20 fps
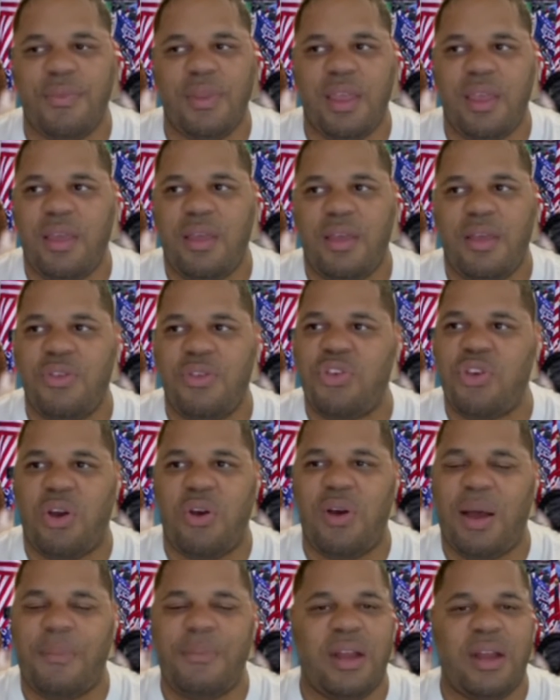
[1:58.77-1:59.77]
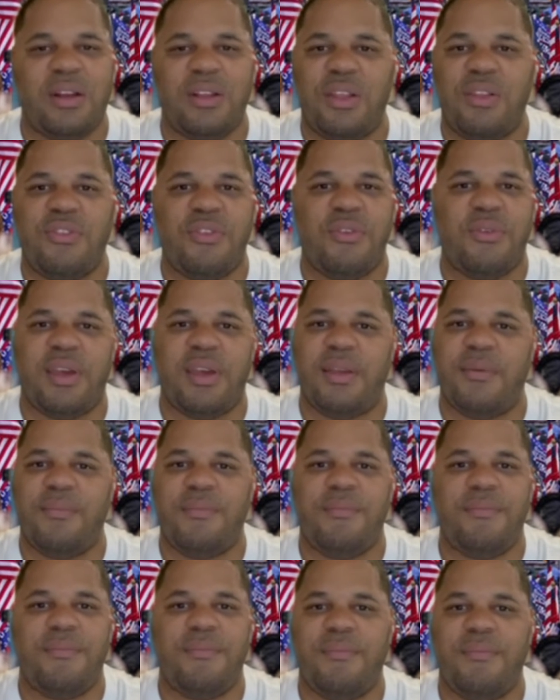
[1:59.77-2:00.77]
So I'm not going to do it.
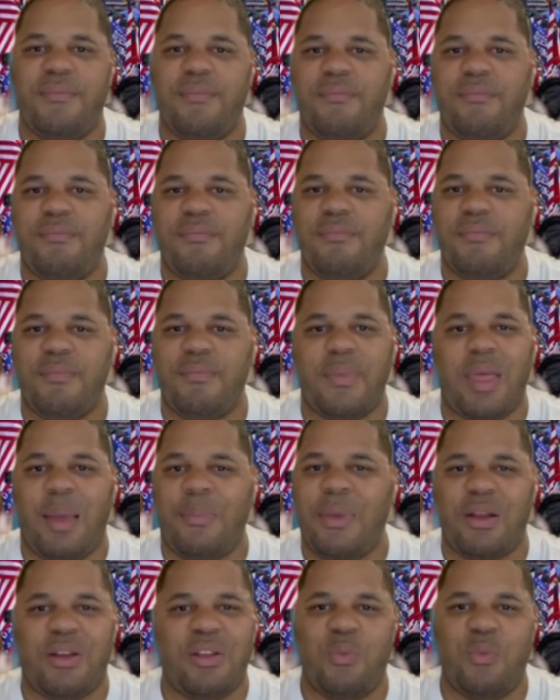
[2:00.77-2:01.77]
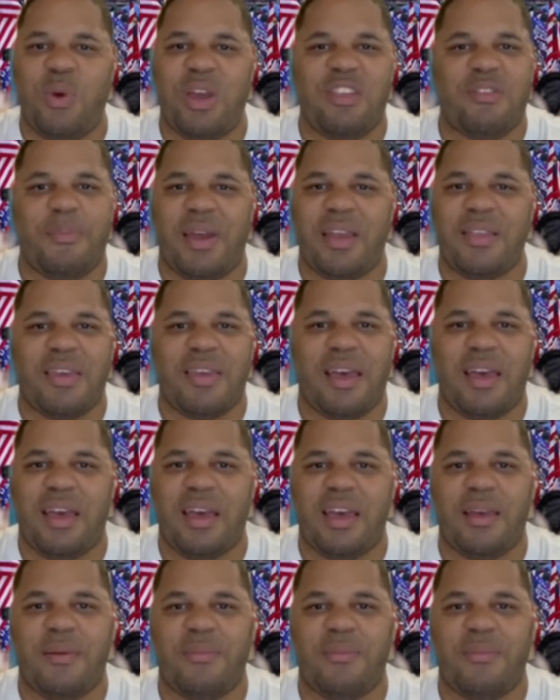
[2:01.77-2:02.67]
I'm not going to waste my time.